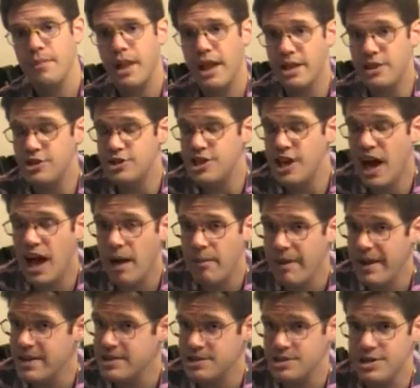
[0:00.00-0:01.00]
And the job
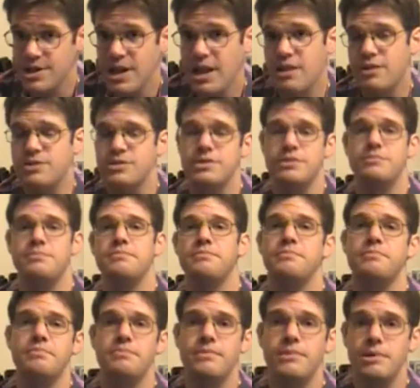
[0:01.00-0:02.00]
hasn't changed.
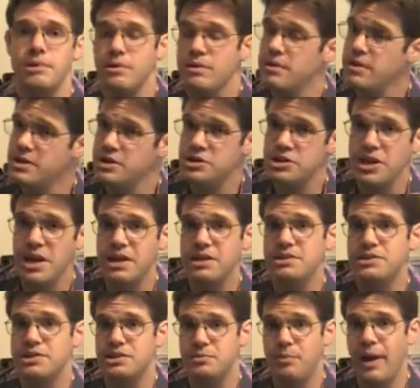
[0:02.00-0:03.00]
The only thing's
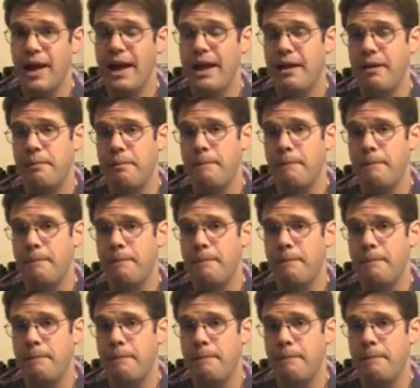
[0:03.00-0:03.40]
changed is the pay.